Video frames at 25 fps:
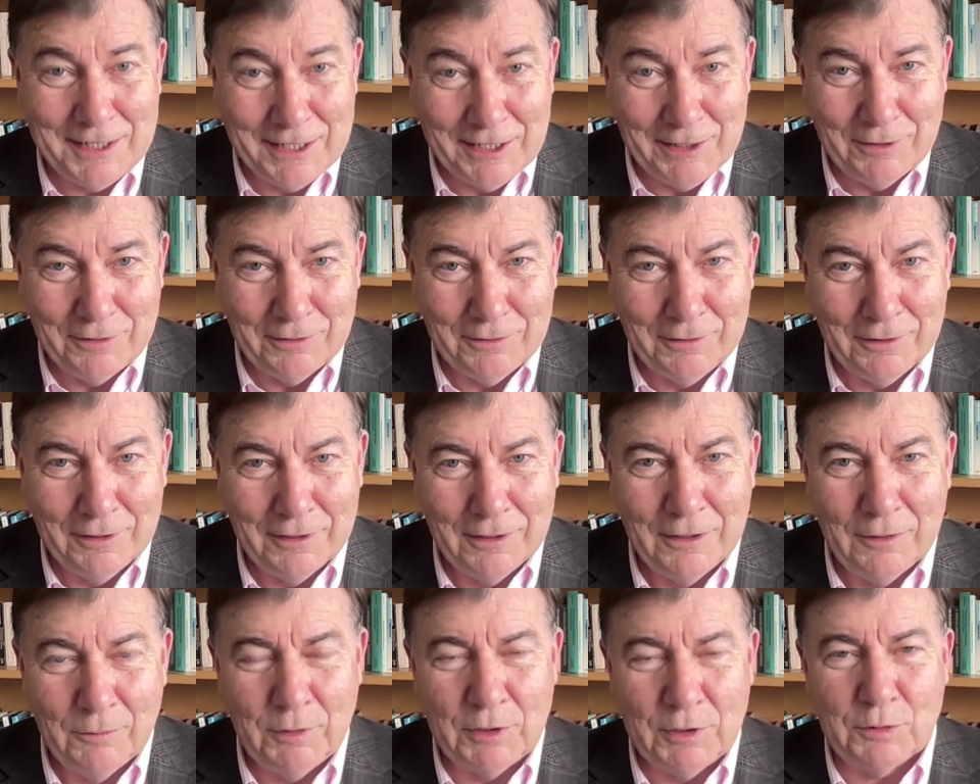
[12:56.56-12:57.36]
deal,
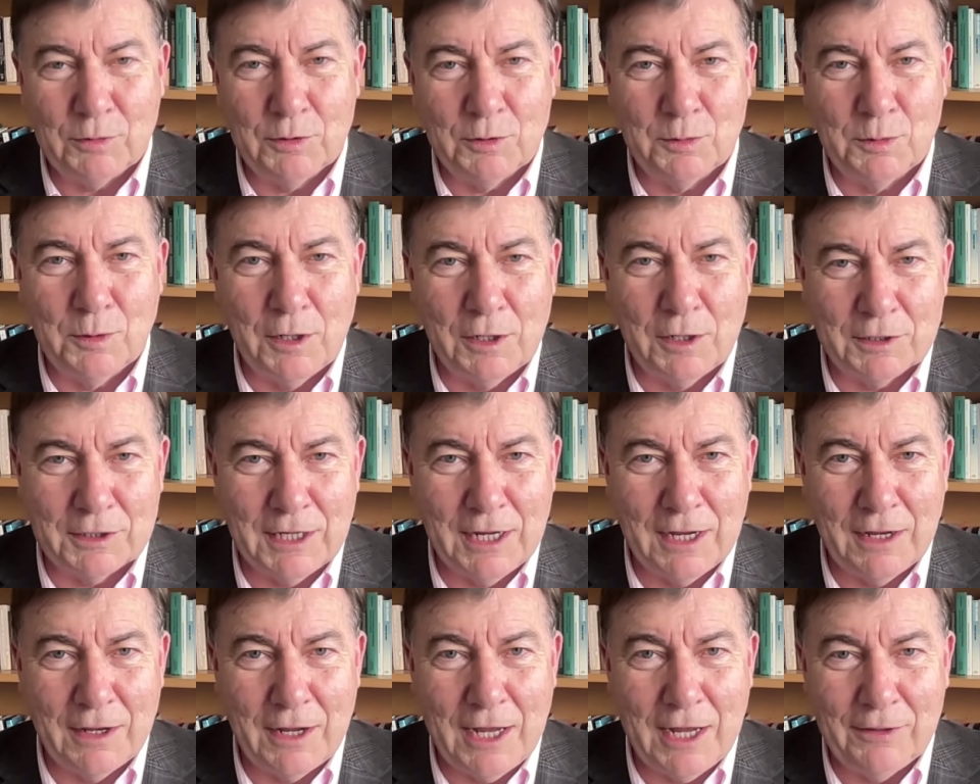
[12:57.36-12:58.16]
which was worked
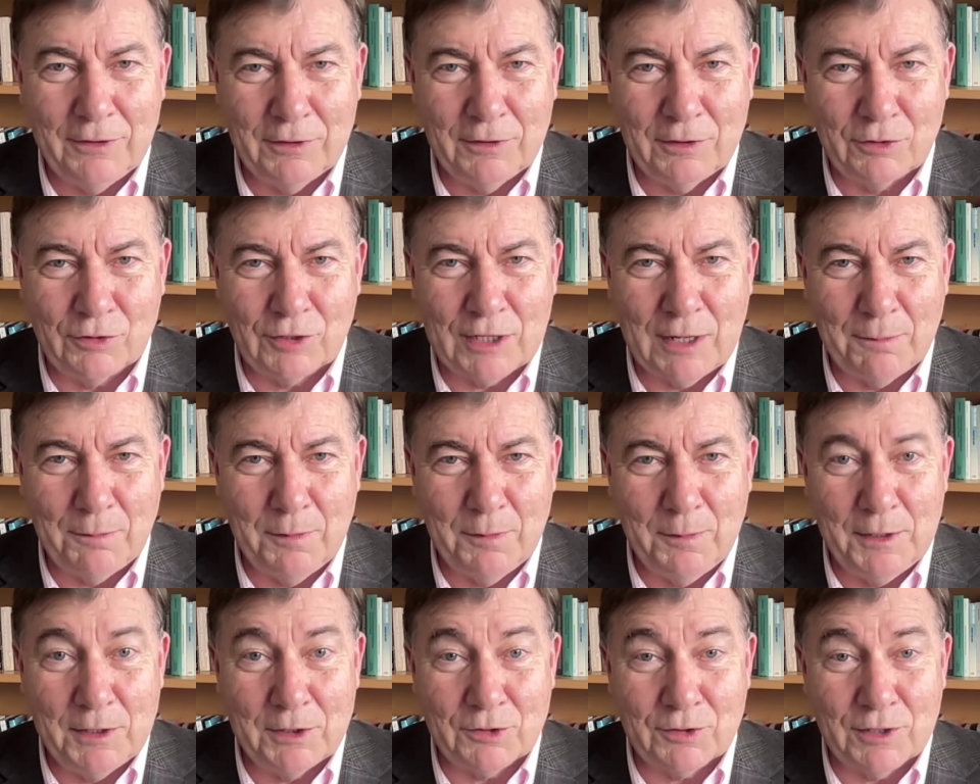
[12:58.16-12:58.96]
out under the Trump
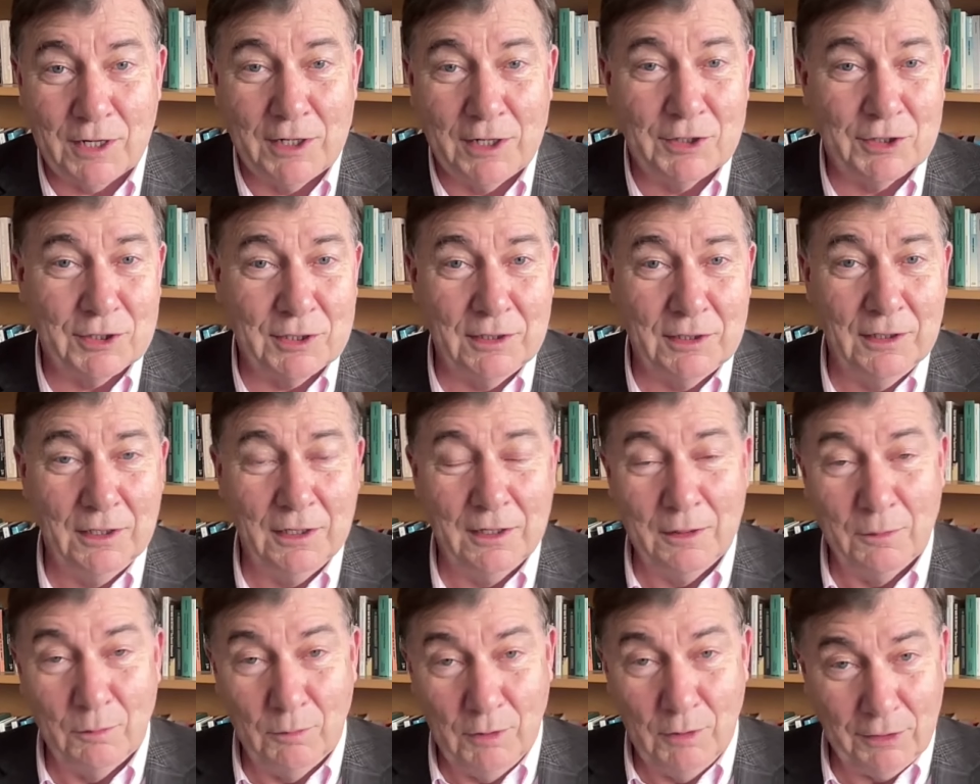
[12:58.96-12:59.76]
administration
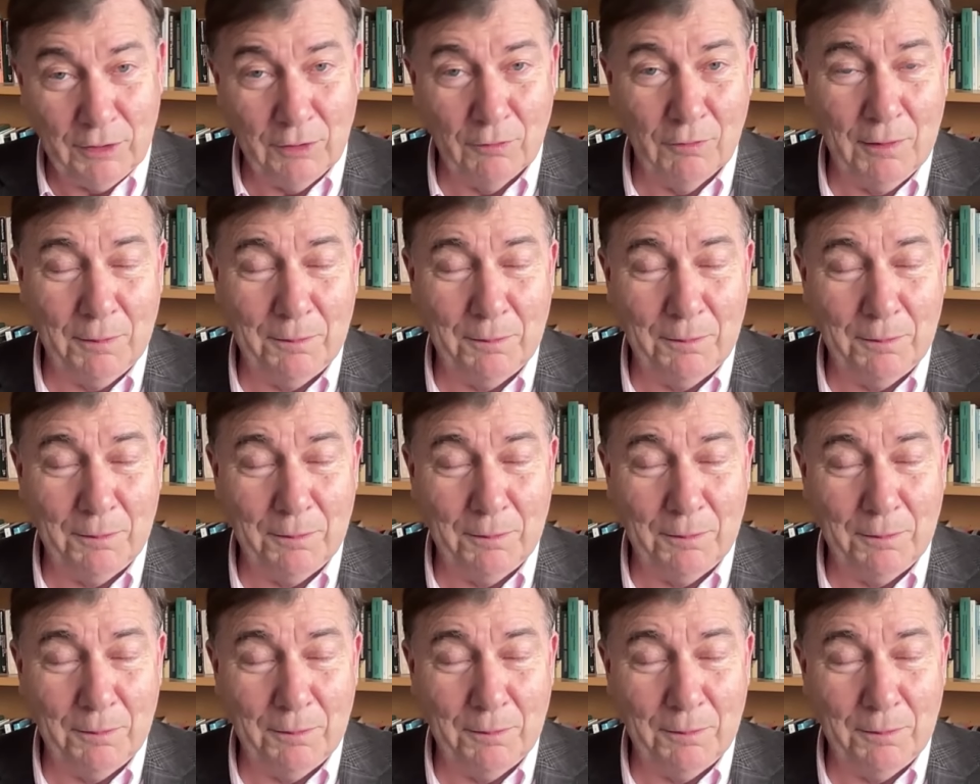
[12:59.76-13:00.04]
with the